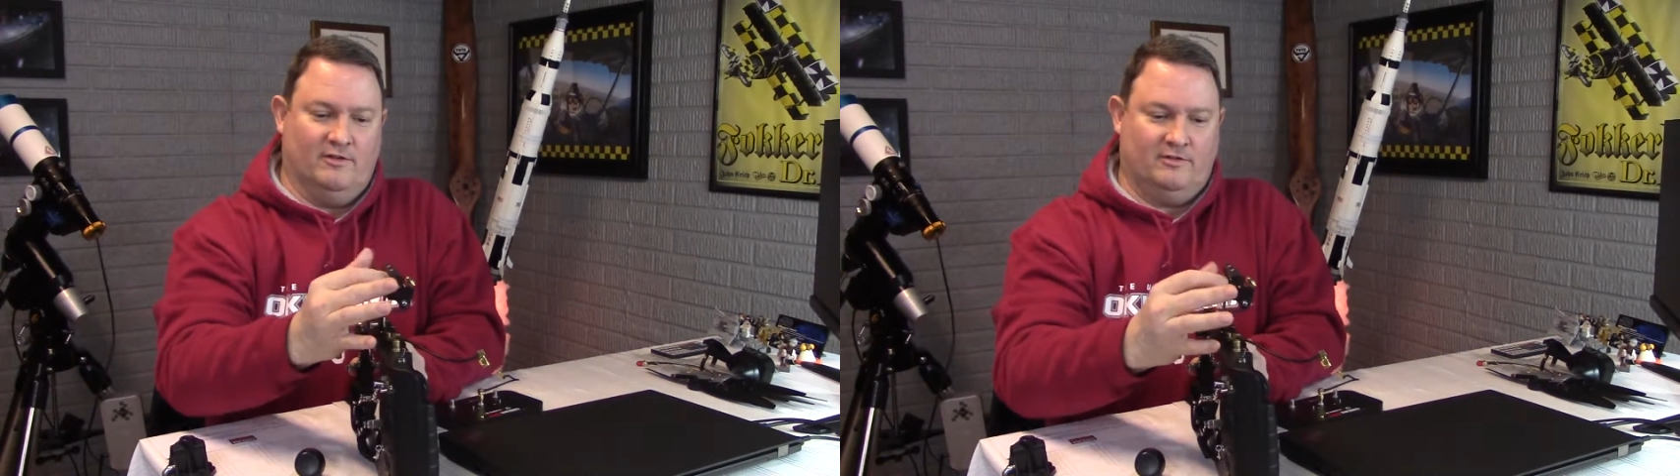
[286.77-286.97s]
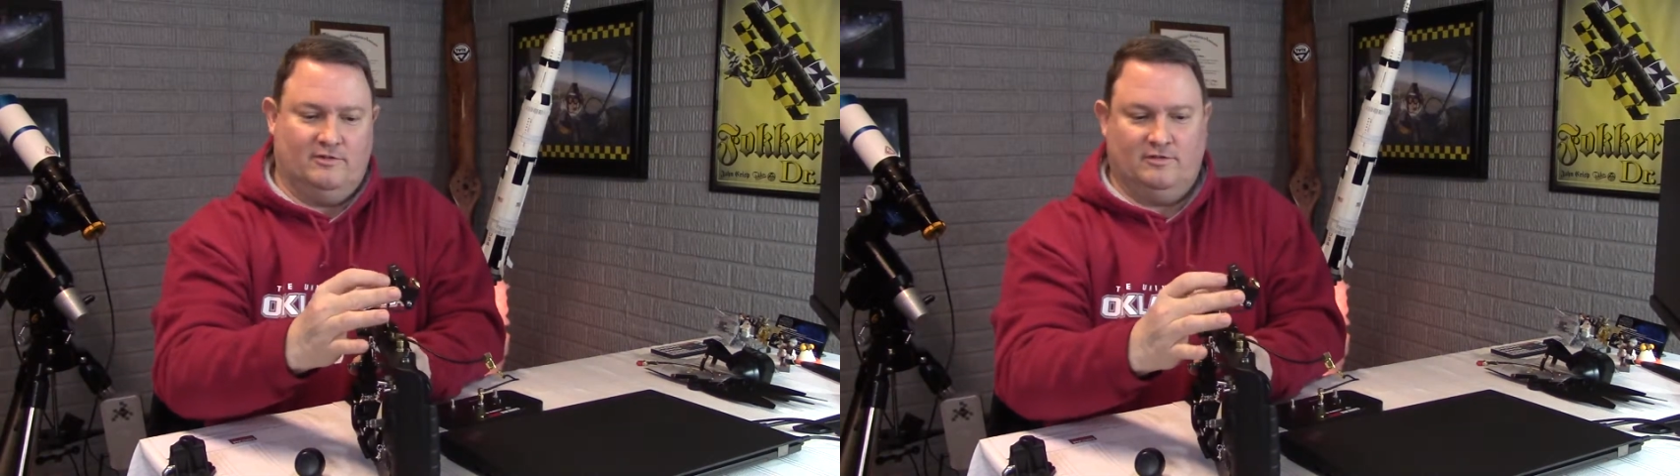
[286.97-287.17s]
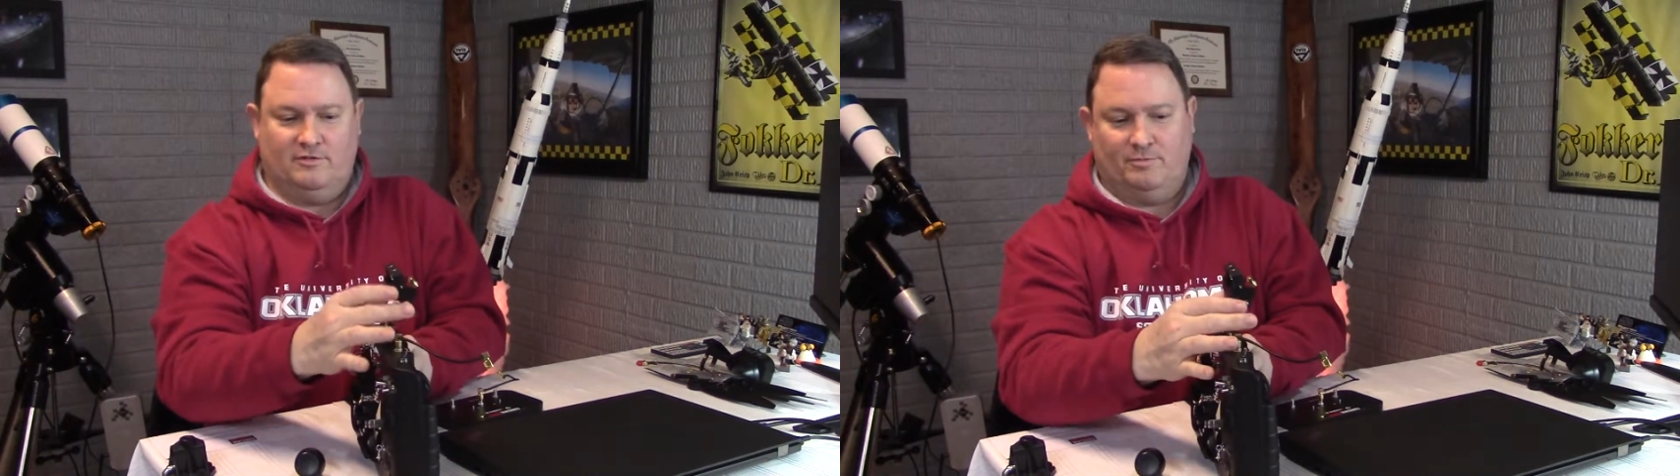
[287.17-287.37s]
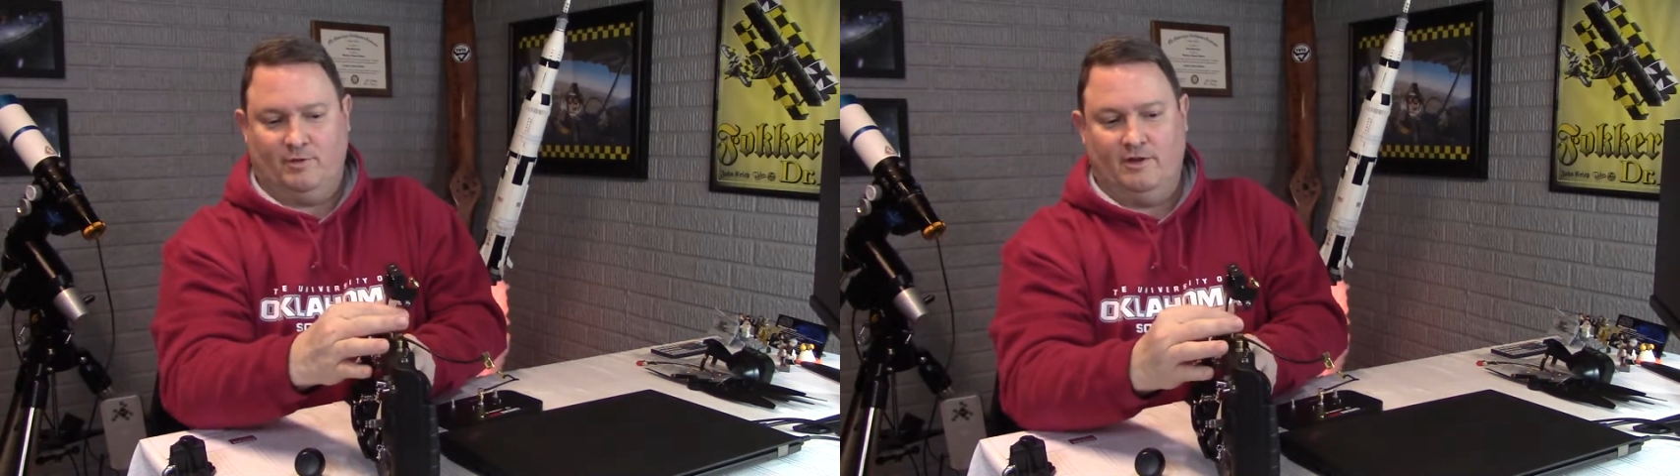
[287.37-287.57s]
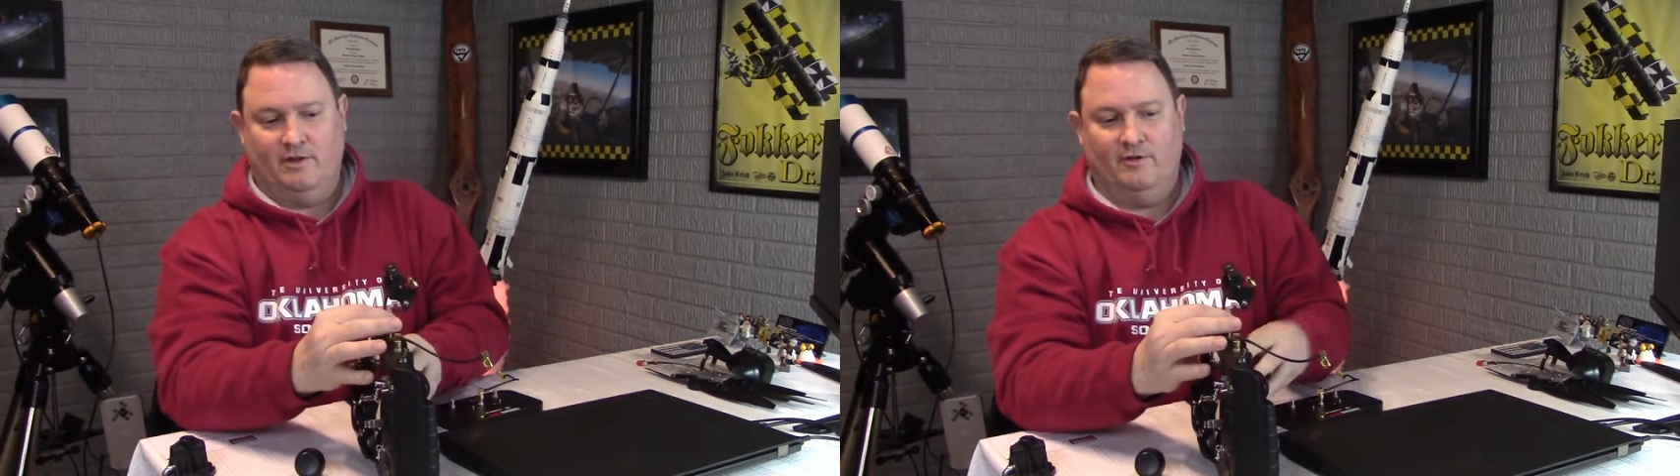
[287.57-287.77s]
This is a
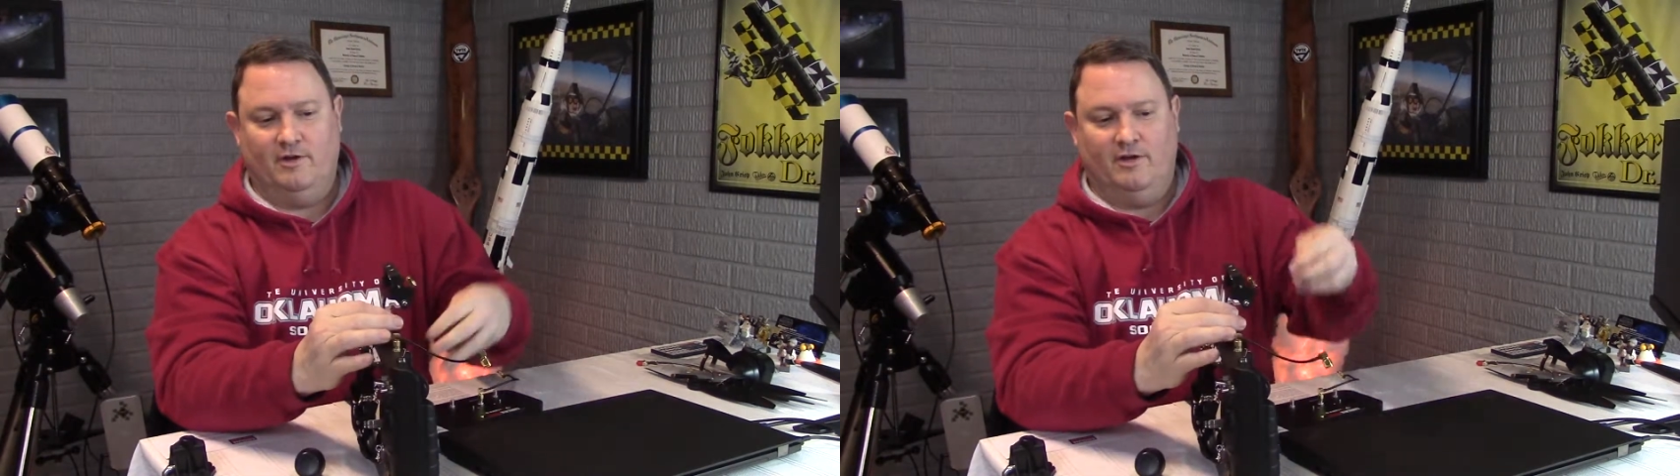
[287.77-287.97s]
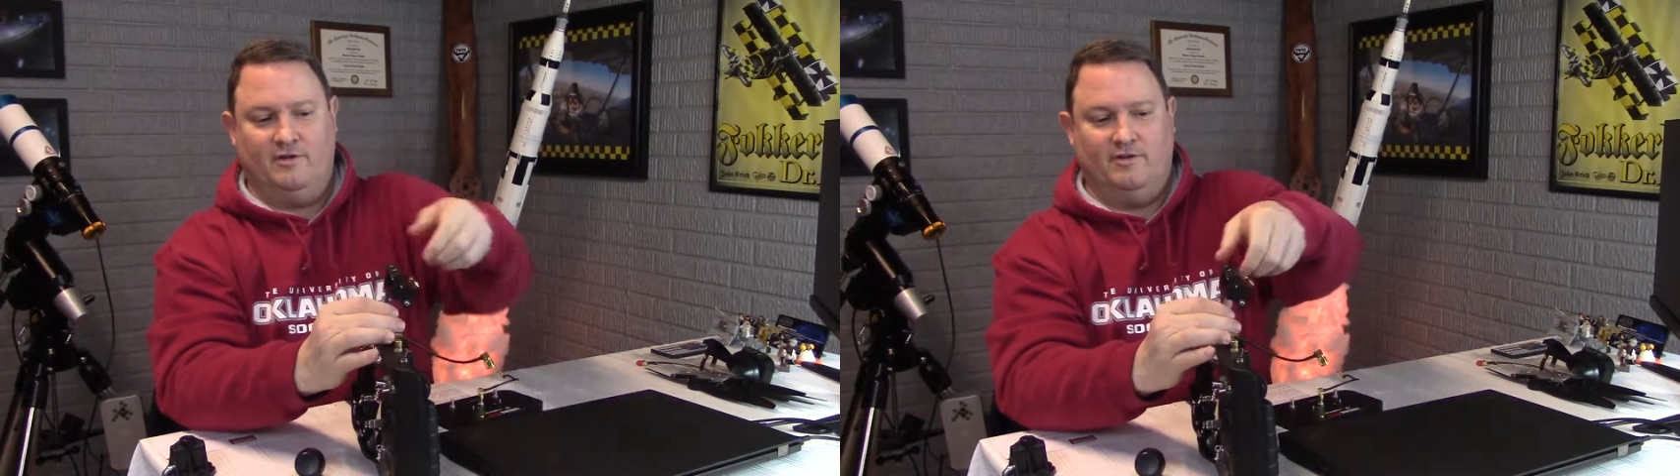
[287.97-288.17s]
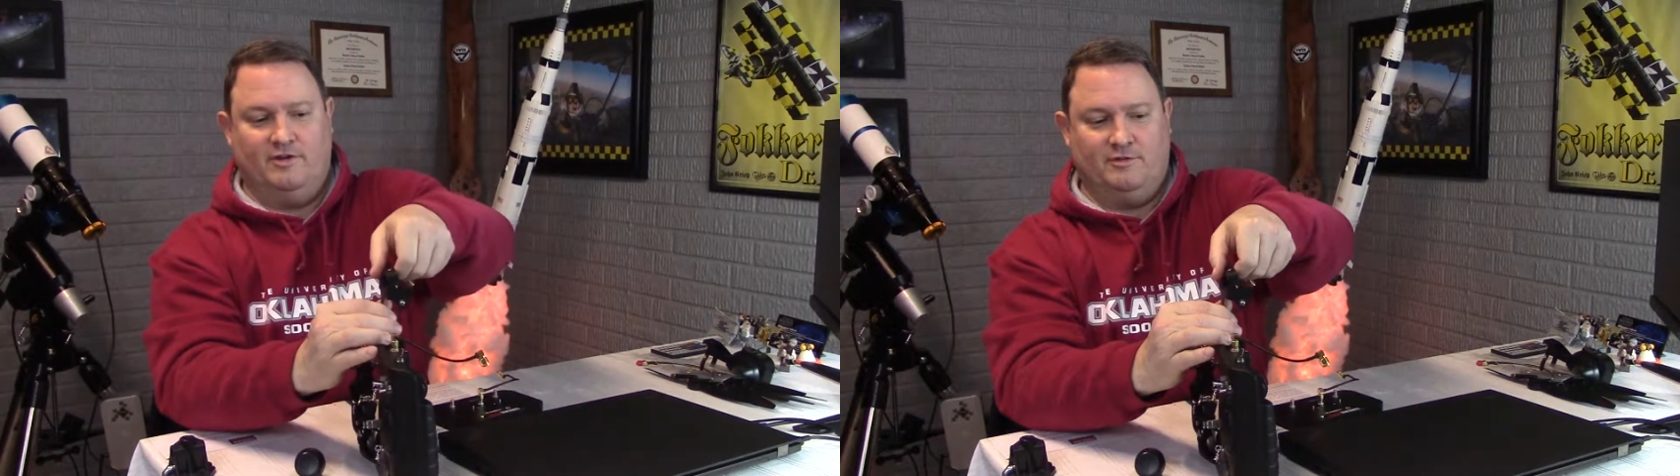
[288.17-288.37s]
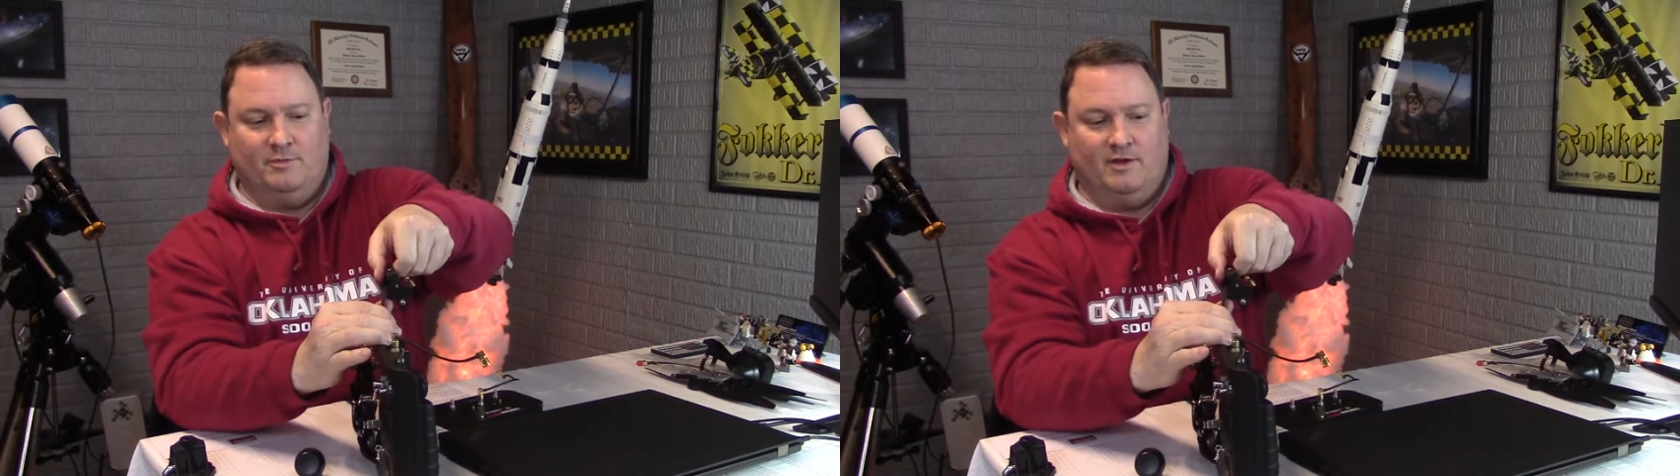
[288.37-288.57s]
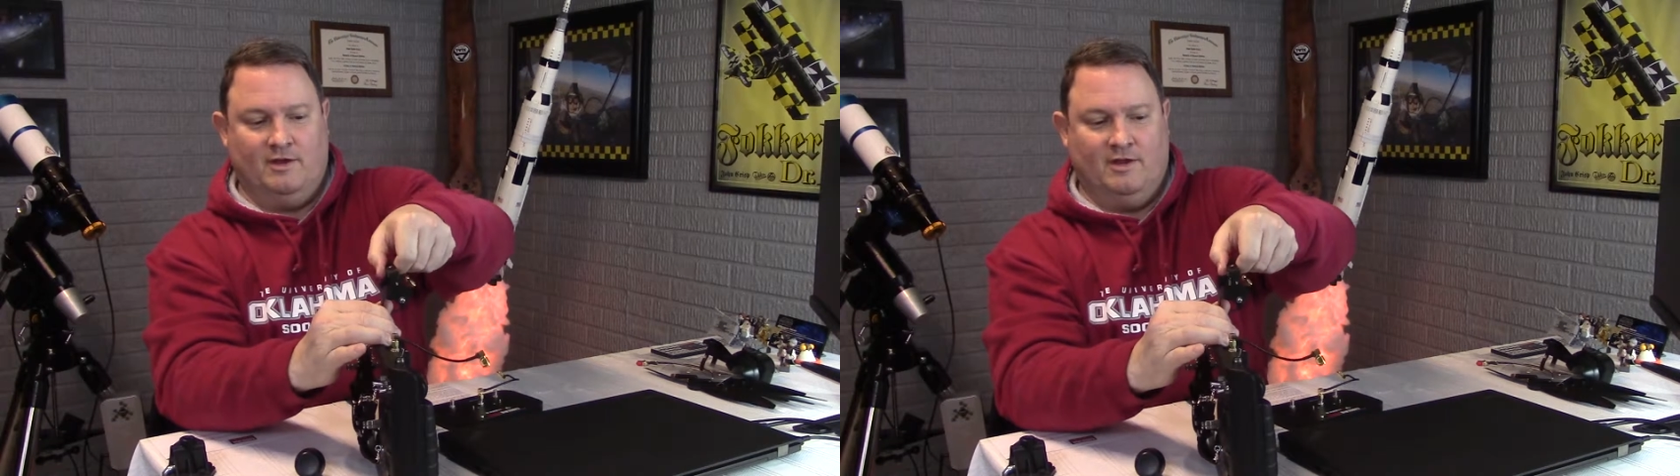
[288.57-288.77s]
spring-loaded
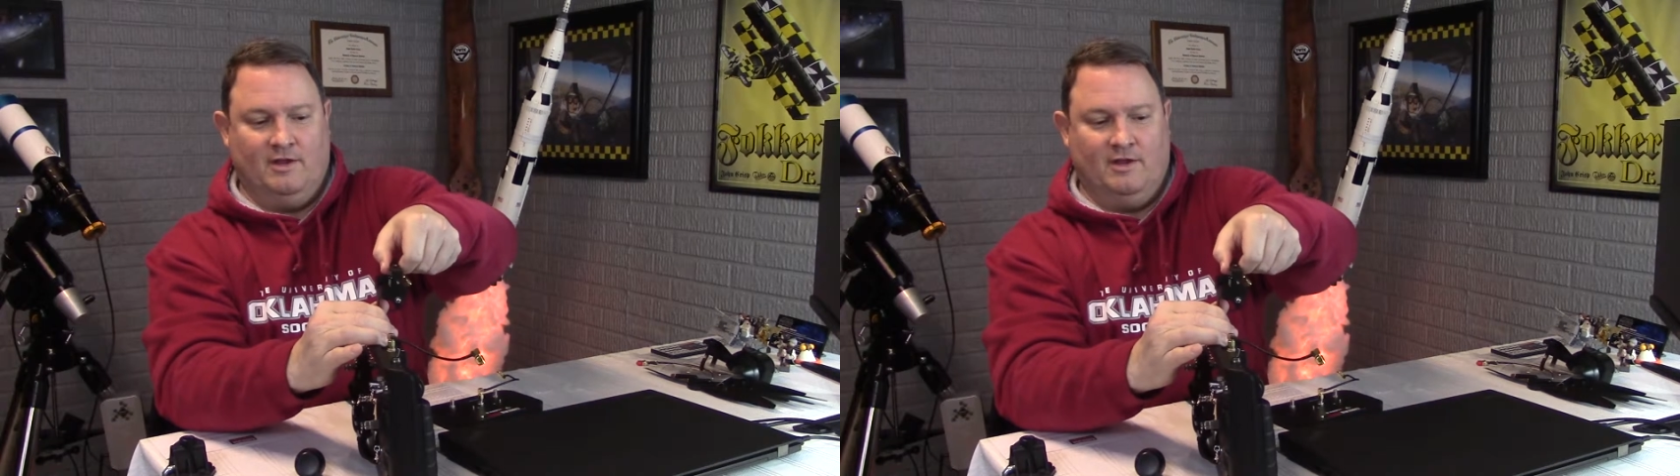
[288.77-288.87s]
adjustment,